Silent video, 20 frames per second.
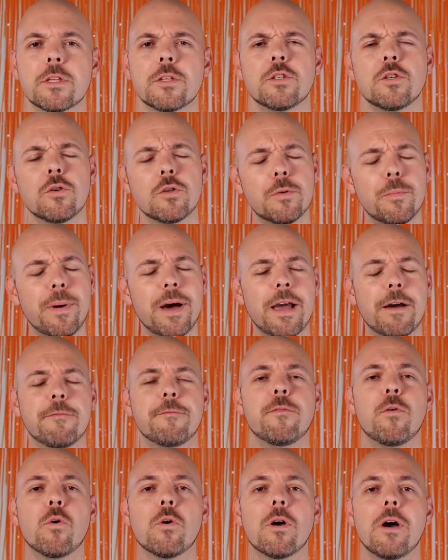So to buy a
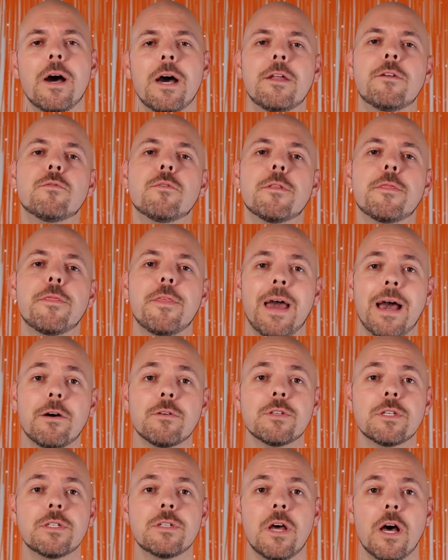
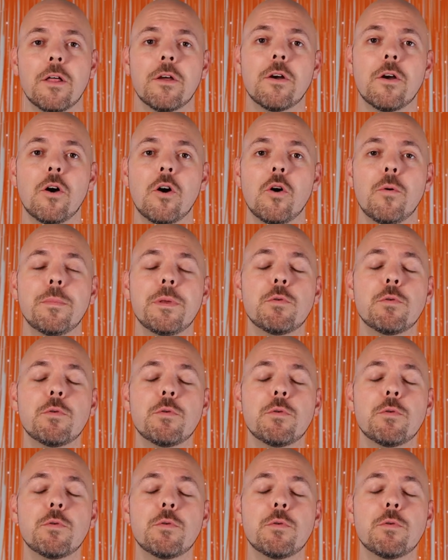$400,000 home,